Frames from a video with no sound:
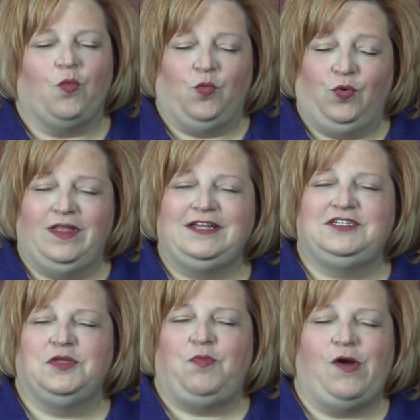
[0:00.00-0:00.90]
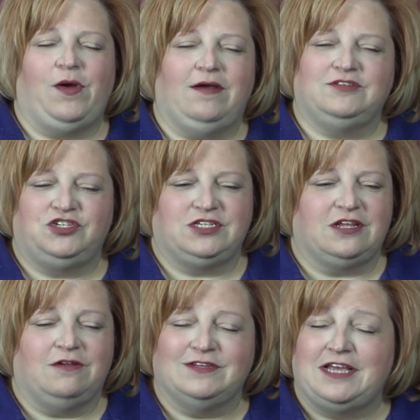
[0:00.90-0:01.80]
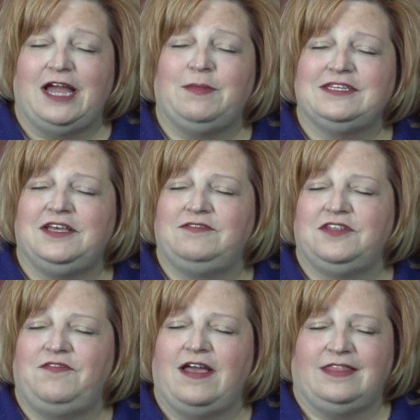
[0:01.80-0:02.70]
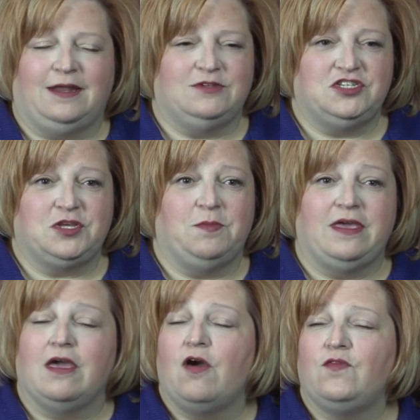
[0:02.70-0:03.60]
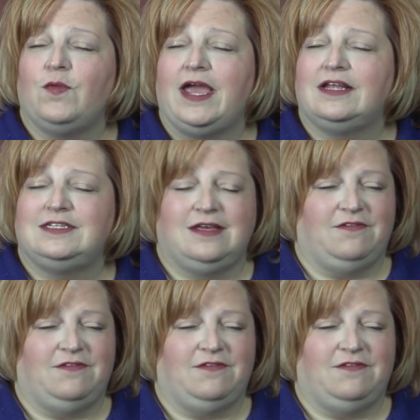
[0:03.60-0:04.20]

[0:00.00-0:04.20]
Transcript: really to the point where I was just going to resign myself to the fact that I'm just going to be overweight